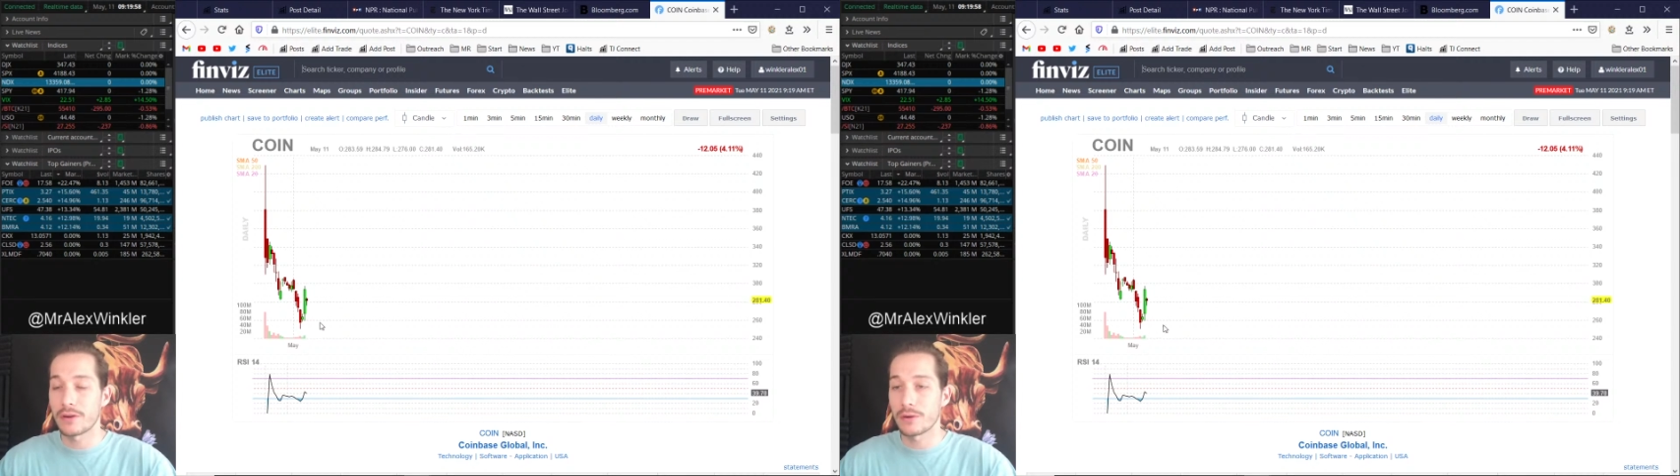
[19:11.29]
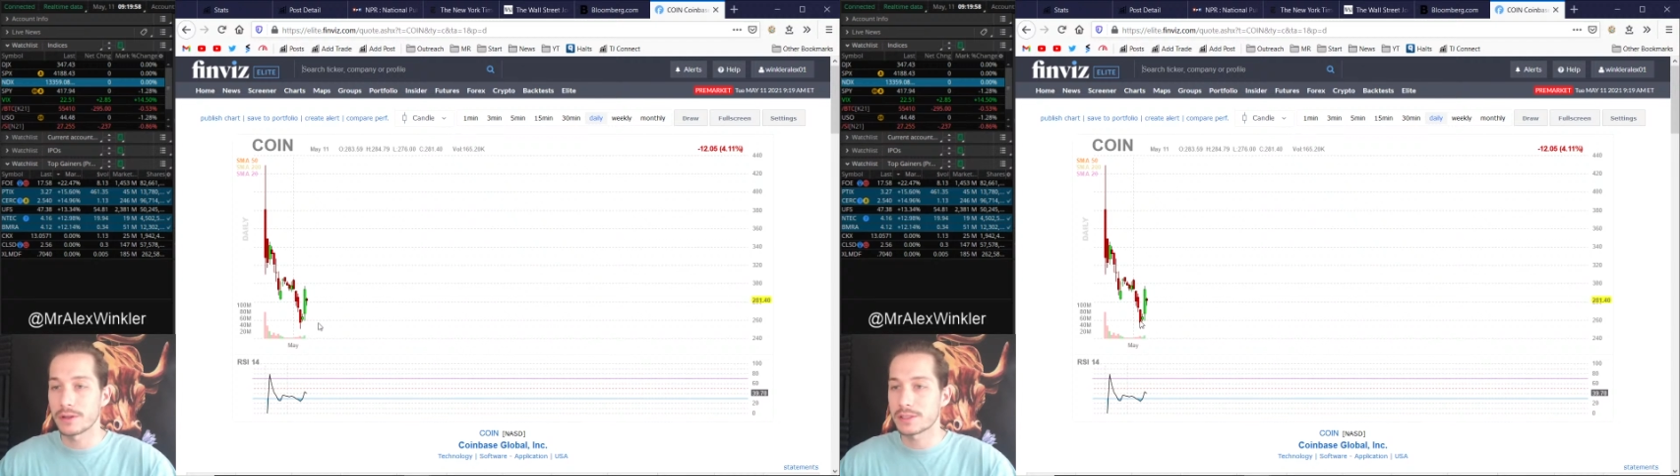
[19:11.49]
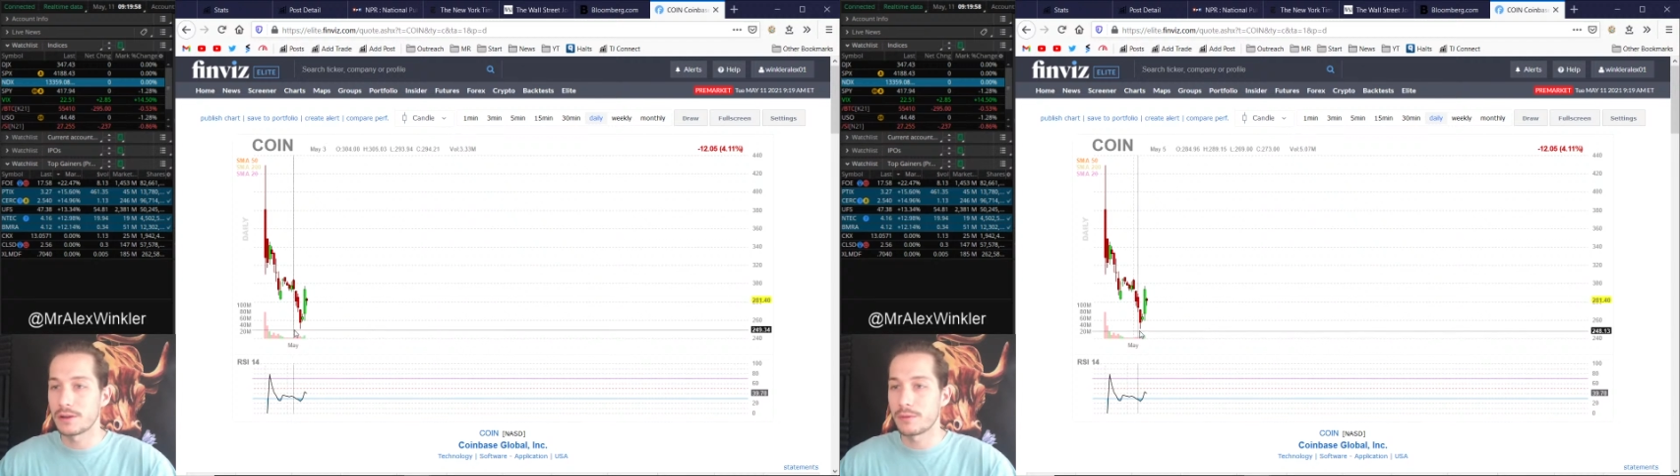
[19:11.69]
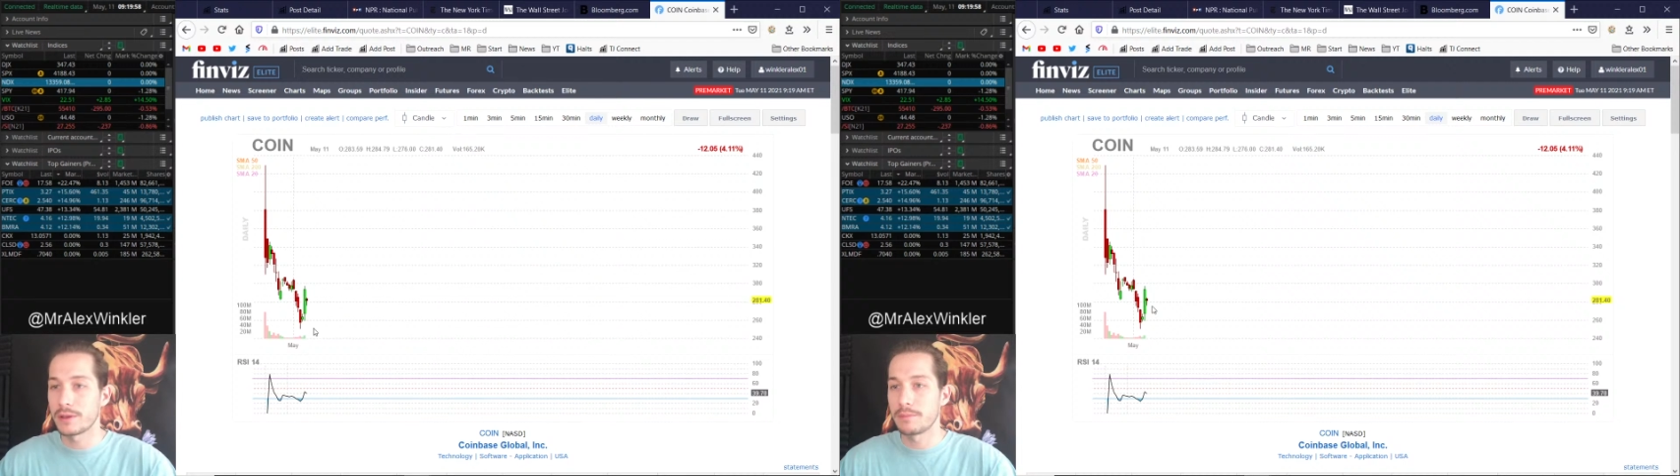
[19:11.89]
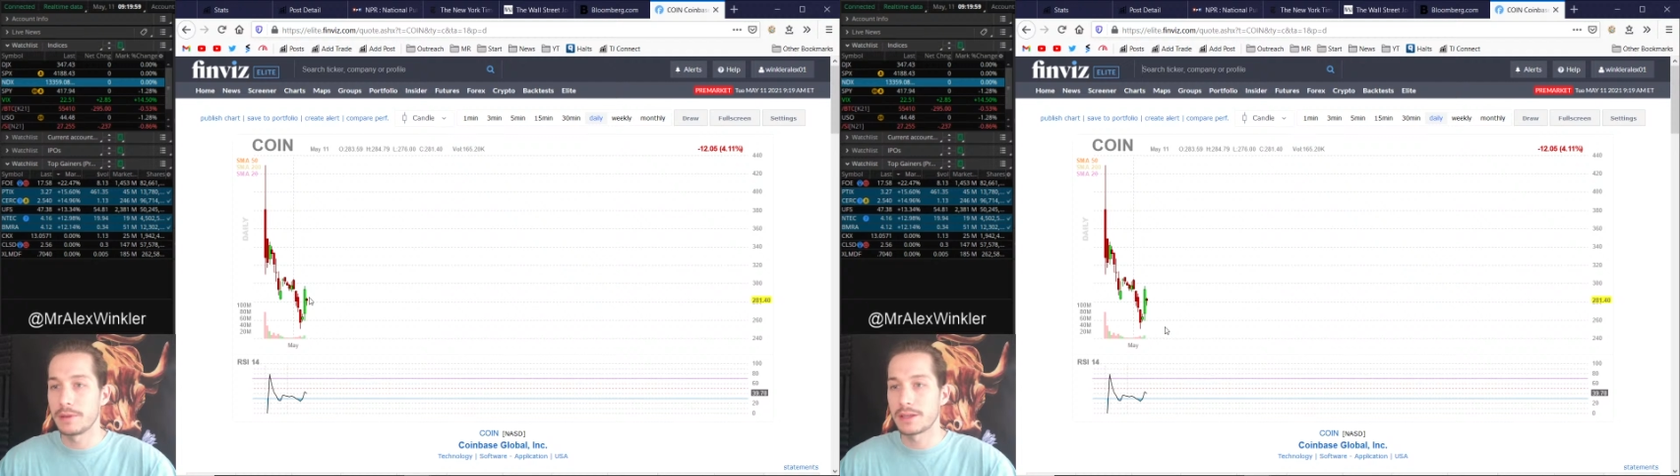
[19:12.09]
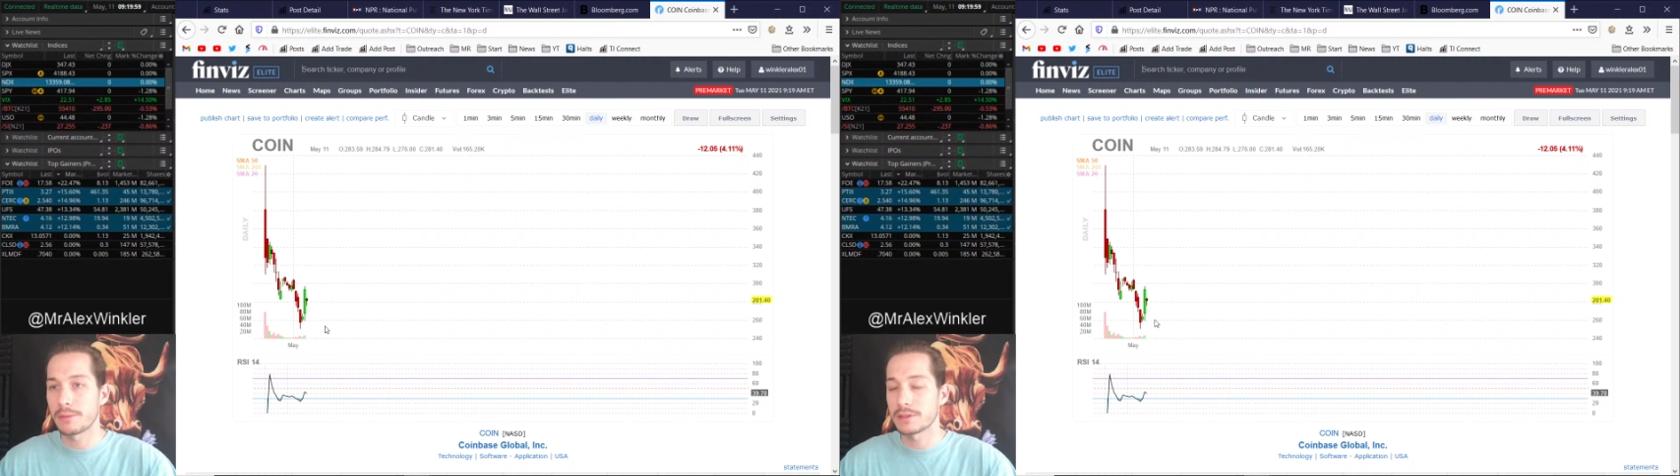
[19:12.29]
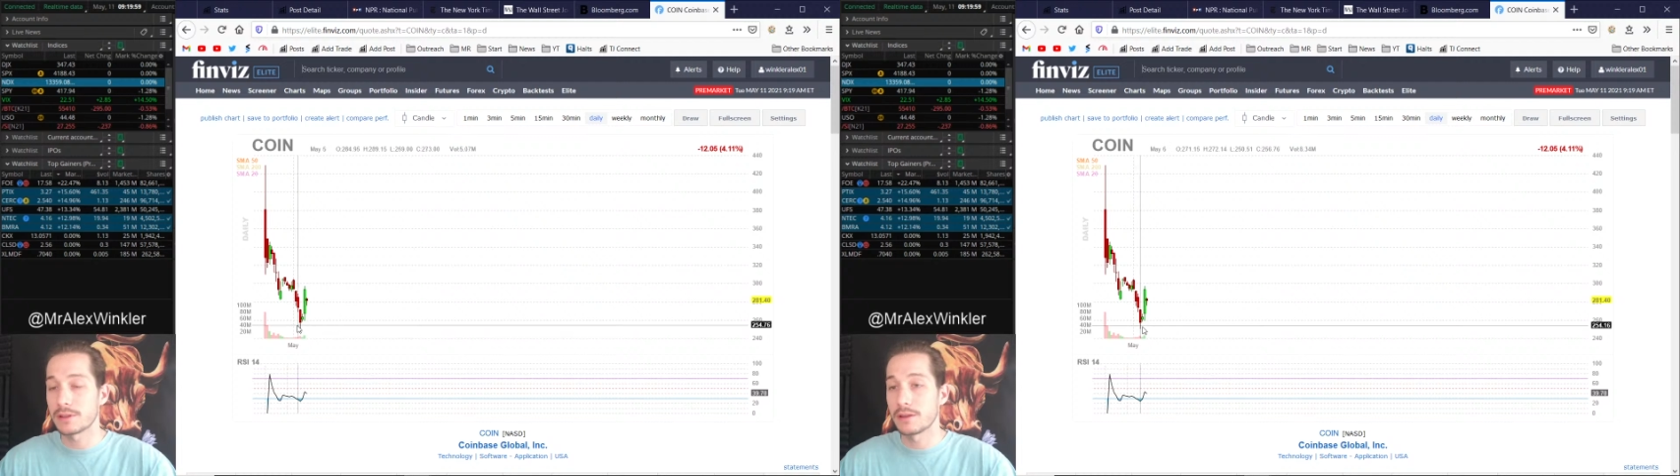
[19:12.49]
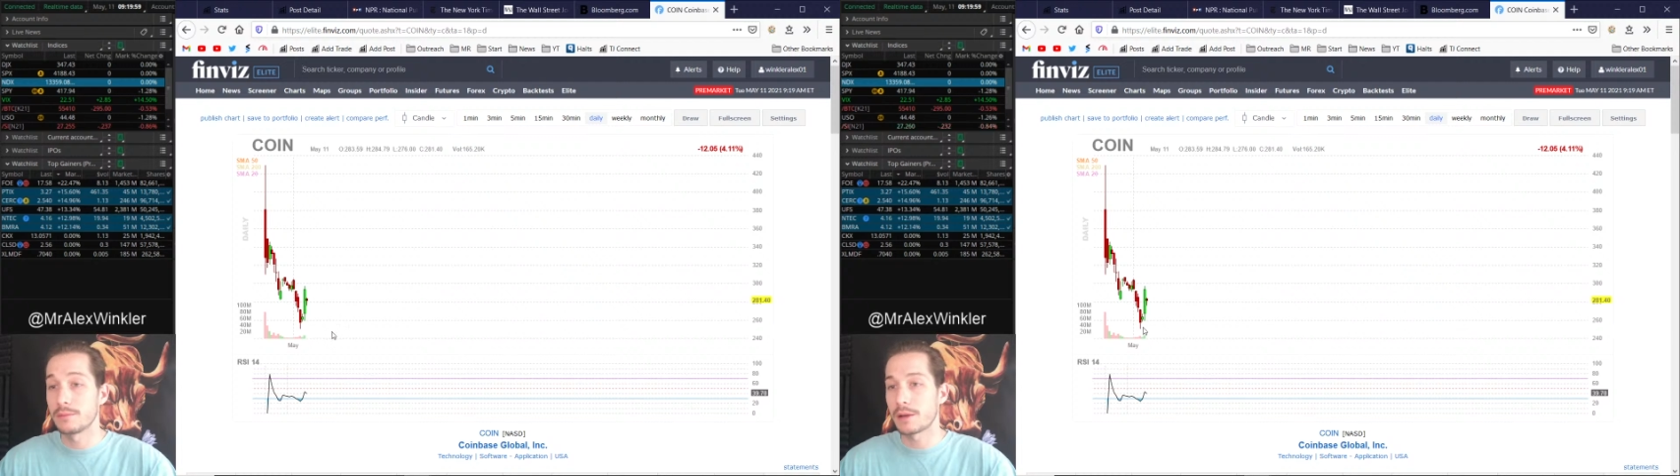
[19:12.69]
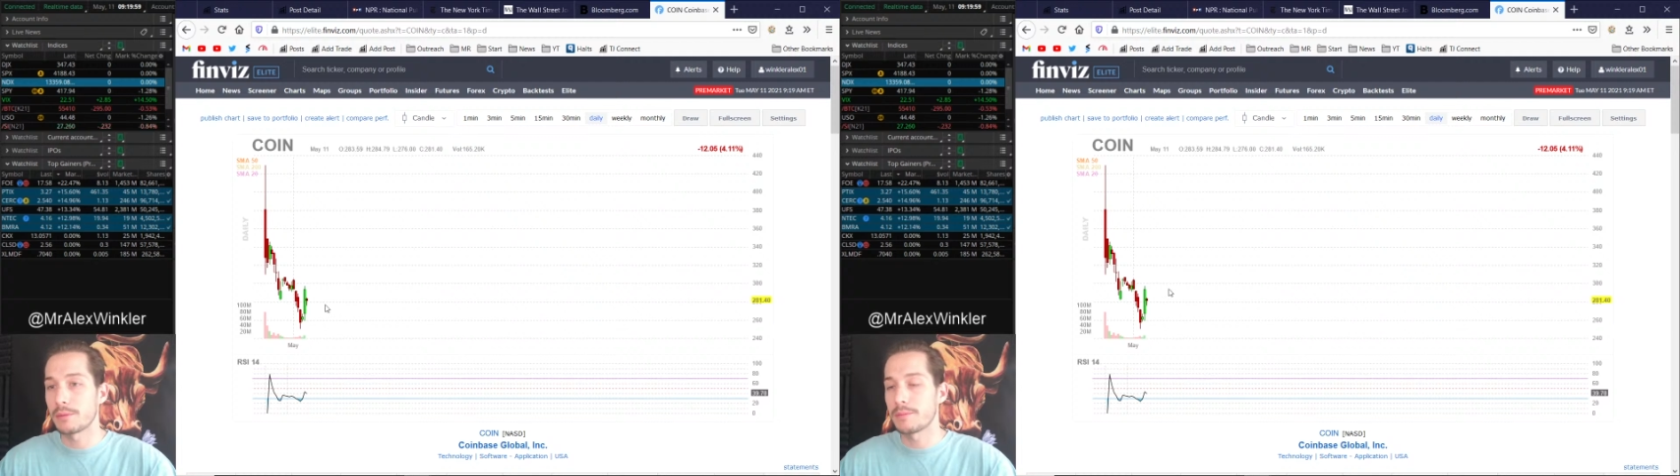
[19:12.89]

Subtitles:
or else we could be double